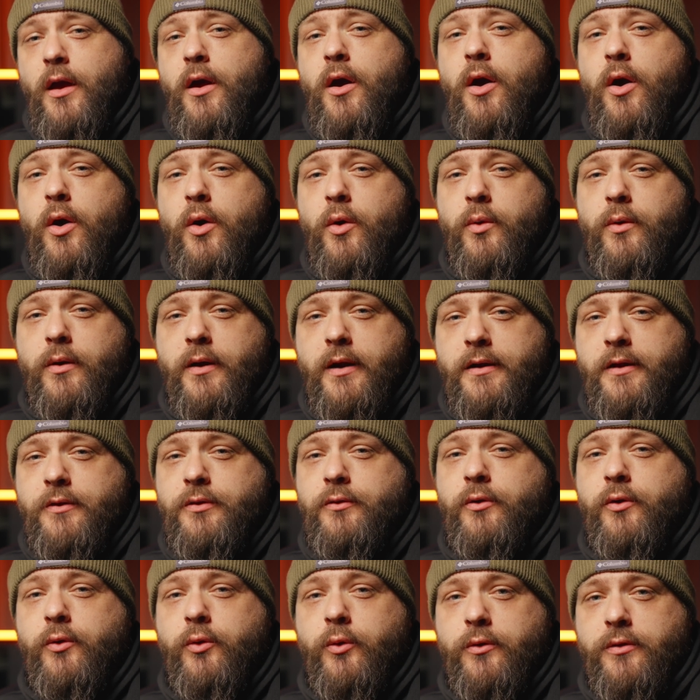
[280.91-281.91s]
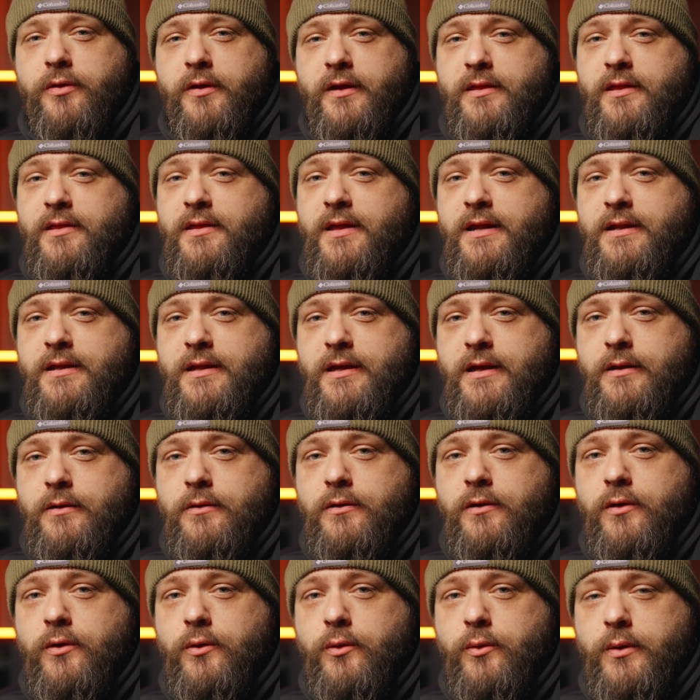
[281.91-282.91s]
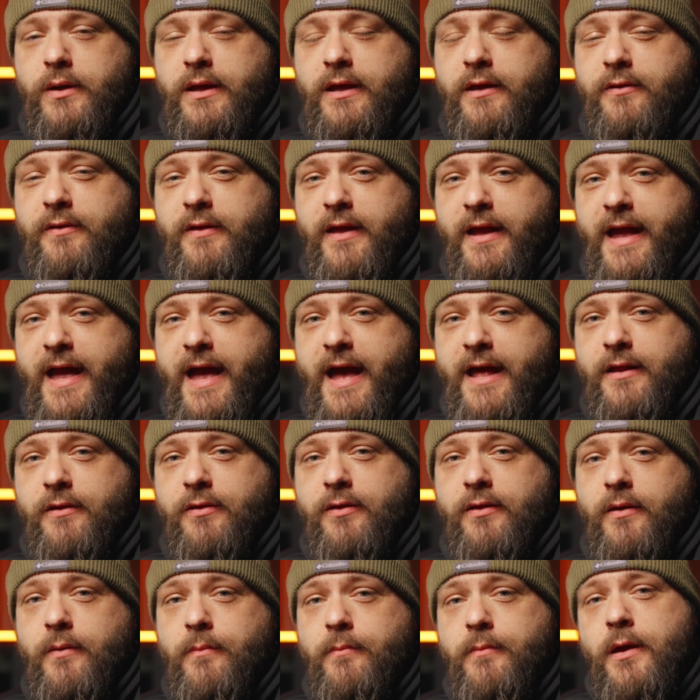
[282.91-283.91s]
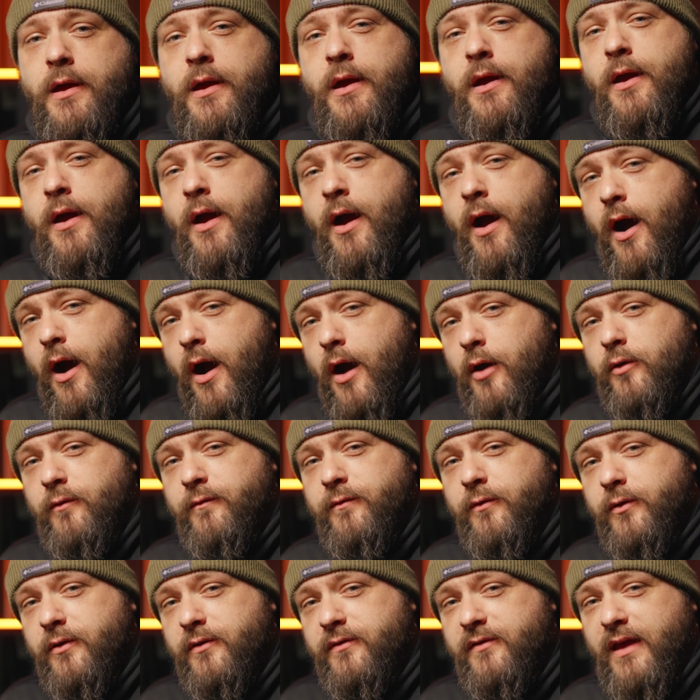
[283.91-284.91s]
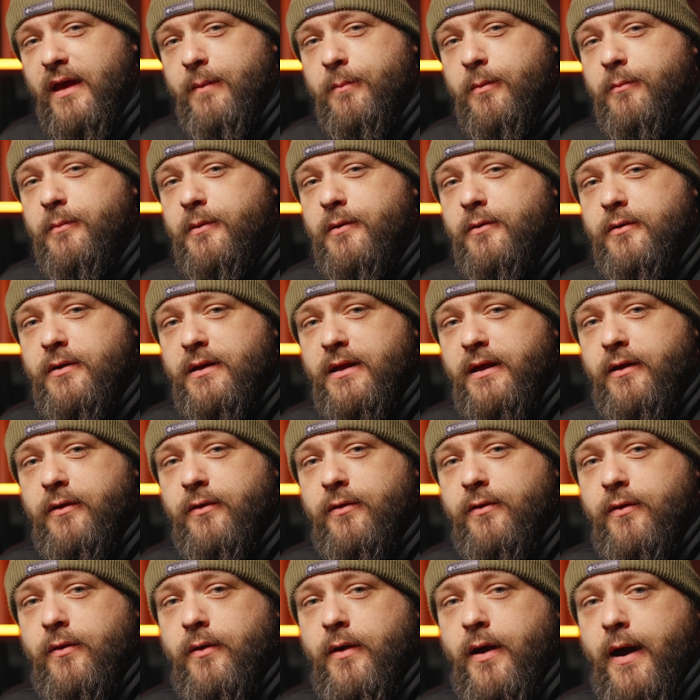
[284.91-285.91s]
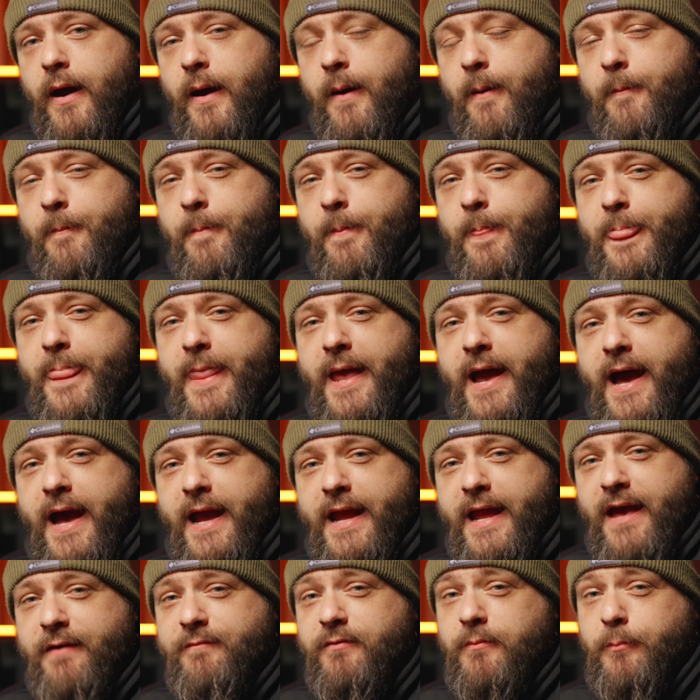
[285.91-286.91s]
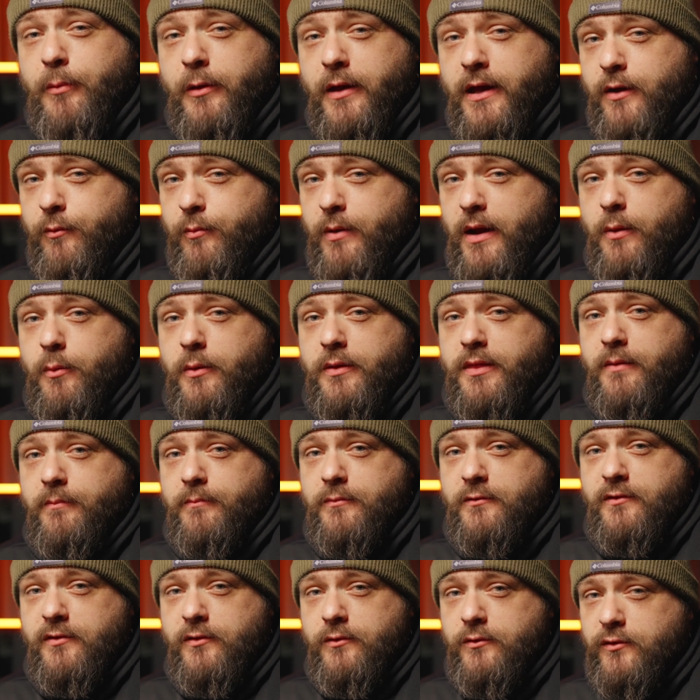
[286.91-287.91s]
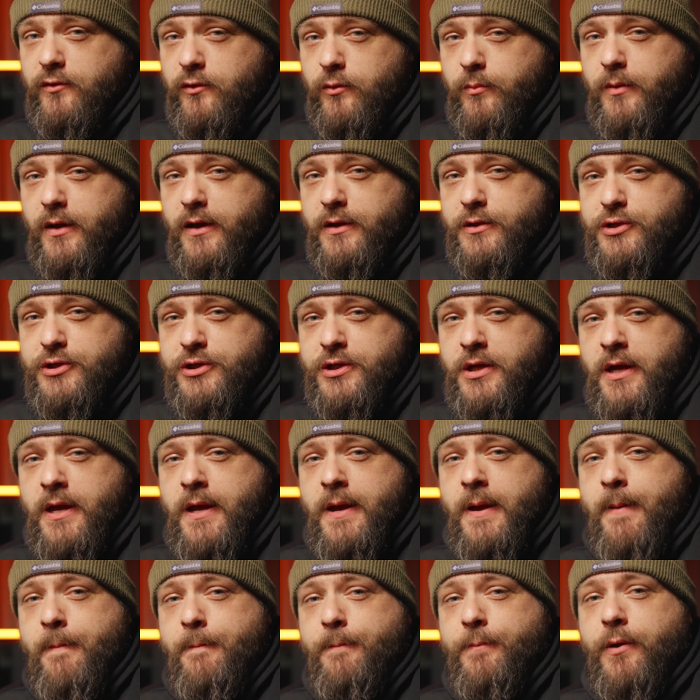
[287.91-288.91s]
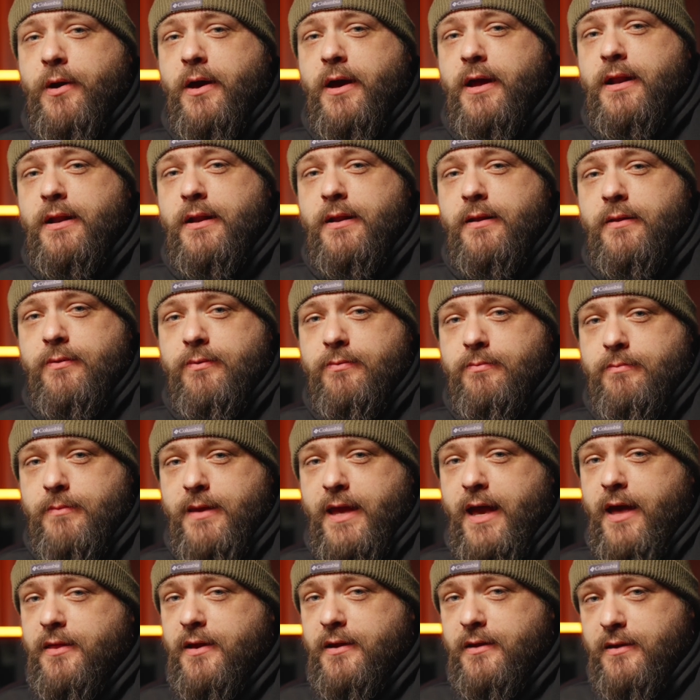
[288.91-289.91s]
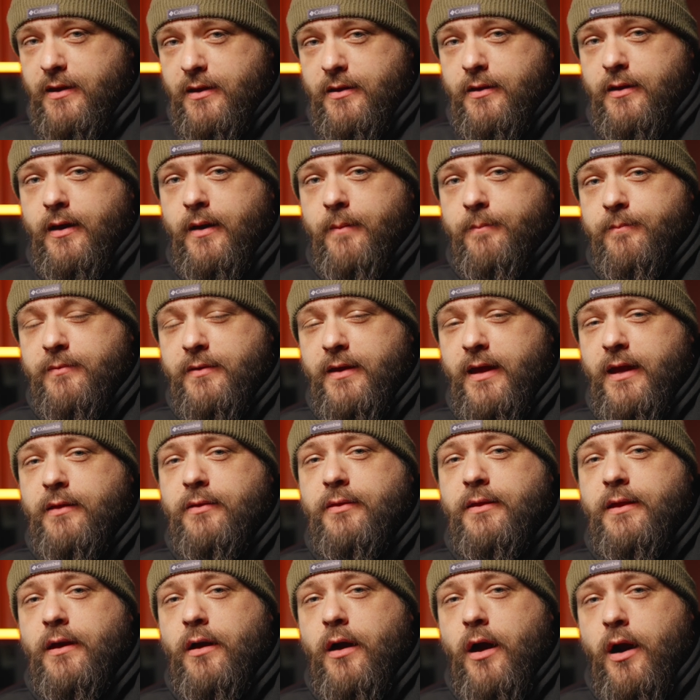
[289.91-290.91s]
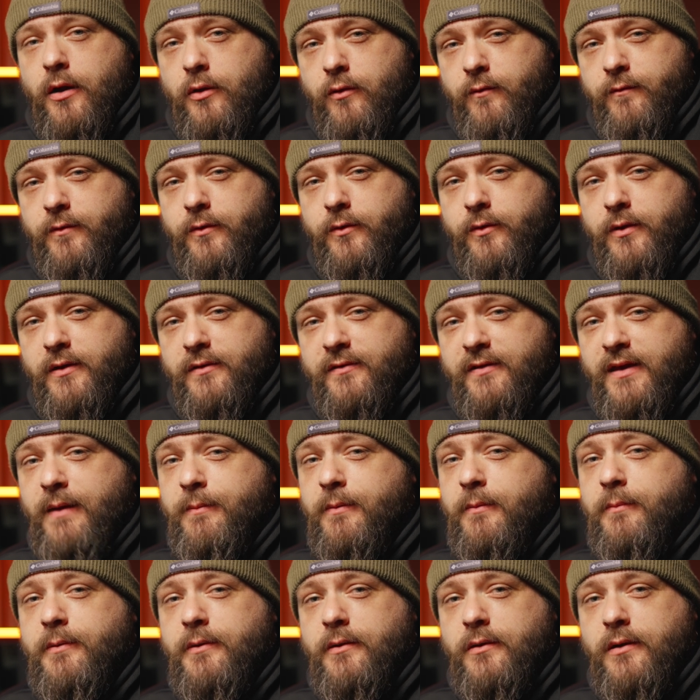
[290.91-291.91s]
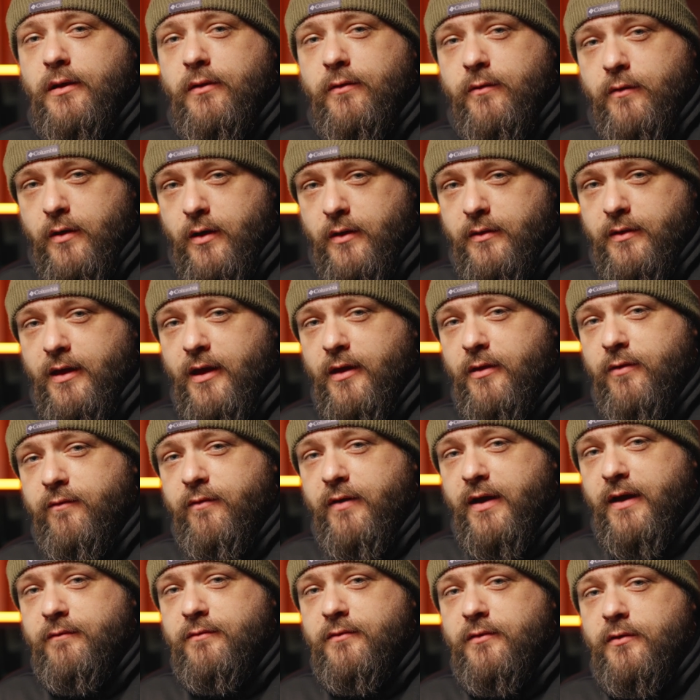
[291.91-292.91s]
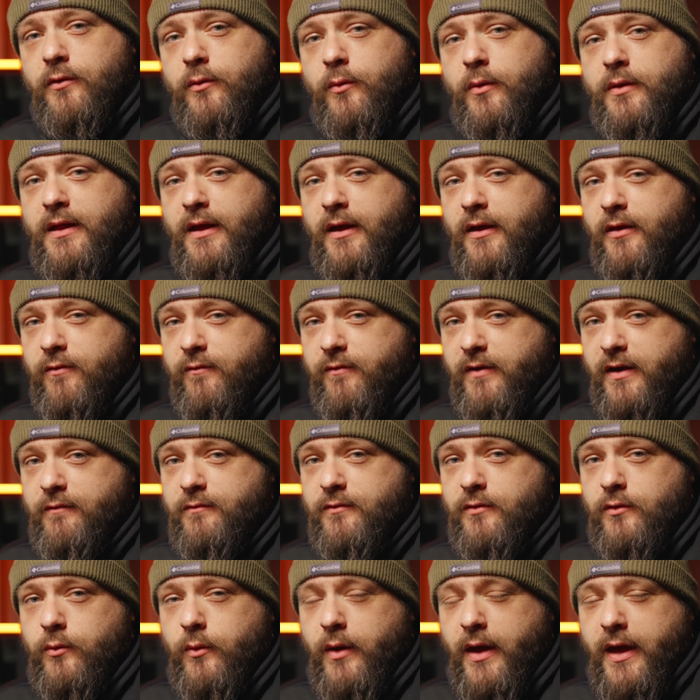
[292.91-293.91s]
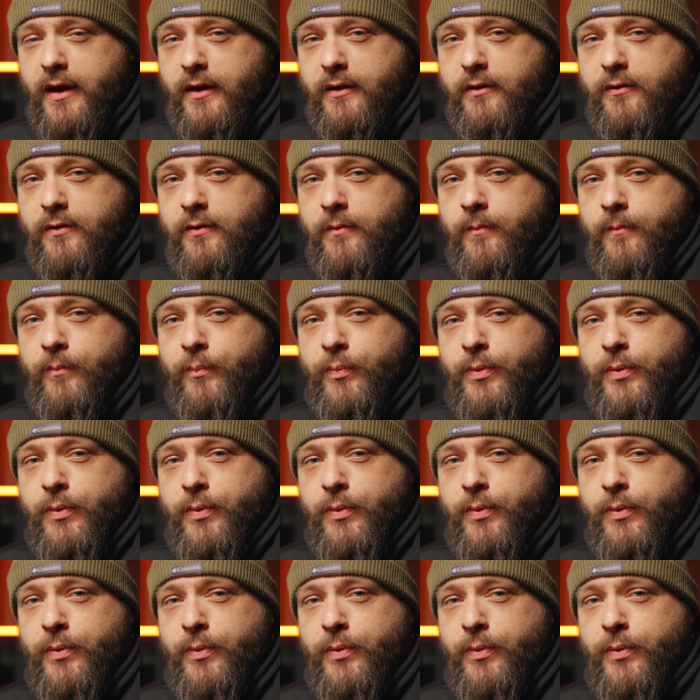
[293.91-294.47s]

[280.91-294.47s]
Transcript: Oh, another cool thing that they did do is they added some autofocus capabilities. I haven't played around with them too much, but yeah, they did update the autofocus capabilities on the S5II and the S5IIX.